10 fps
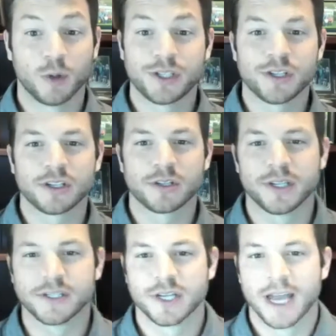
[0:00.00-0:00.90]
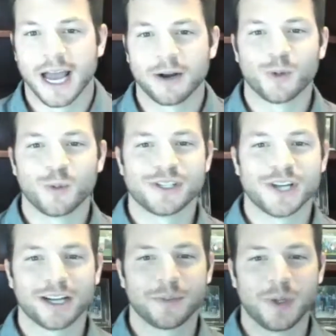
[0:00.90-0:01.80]
is awesome because I know when we
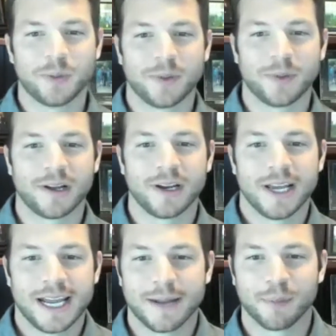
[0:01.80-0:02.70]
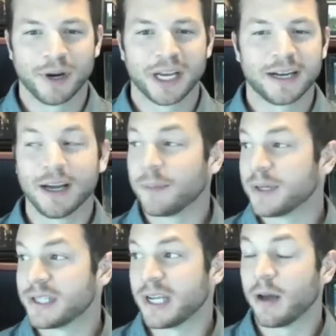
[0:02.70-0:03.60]
talk to people about, and I bring it up, I
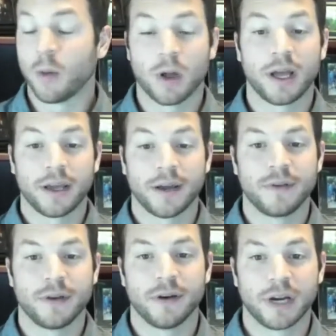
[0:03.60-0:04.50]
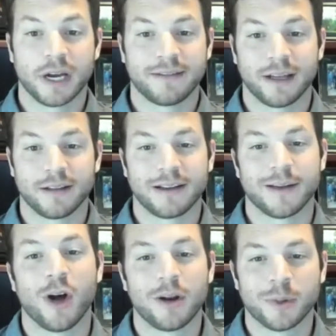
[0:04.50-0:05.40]
say, well, hey, have you ever had a telecom
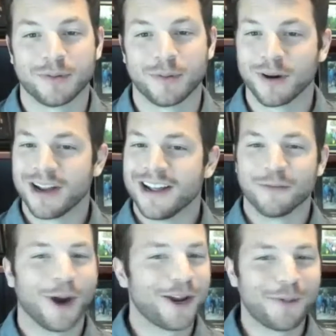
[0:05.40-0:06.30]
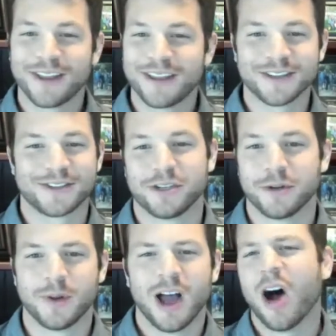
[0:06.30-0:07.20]
audit before? Right away, they
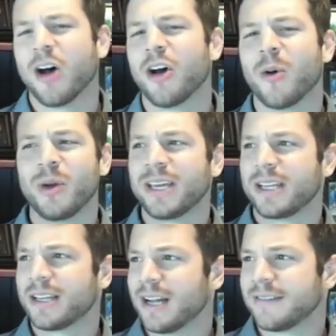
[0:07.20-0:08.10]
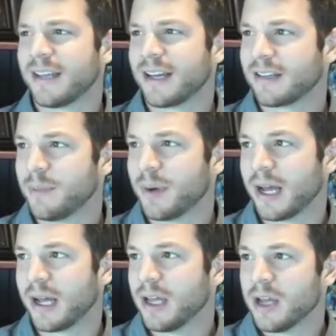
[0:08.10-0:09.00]
assume, oh no, we get contacted
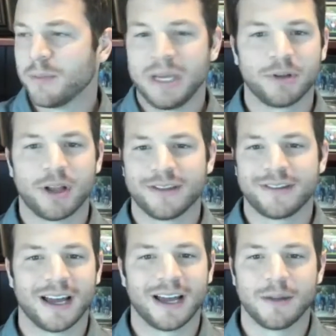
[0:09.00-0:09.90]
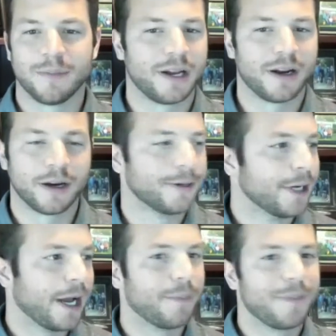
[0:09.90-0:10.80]
by people all the time that are
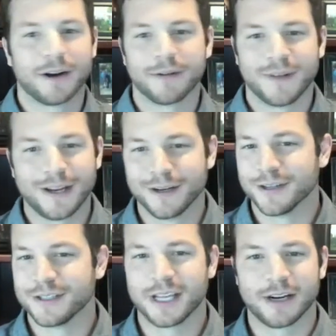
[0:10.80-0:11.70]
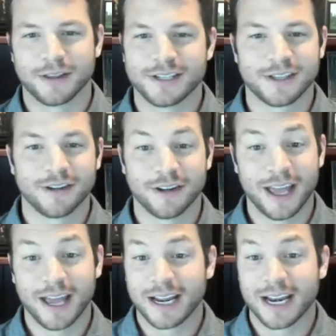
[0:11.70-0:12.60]
vendors, that are this, that are
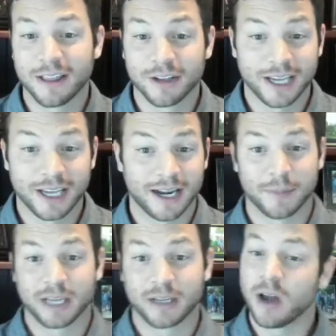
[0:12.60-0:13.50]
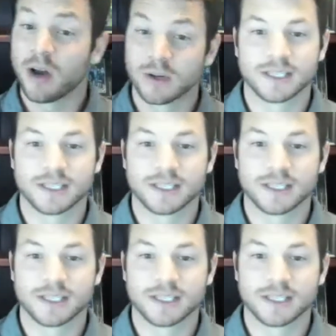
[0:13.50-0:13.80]
that. And I look at it, I'm like, no,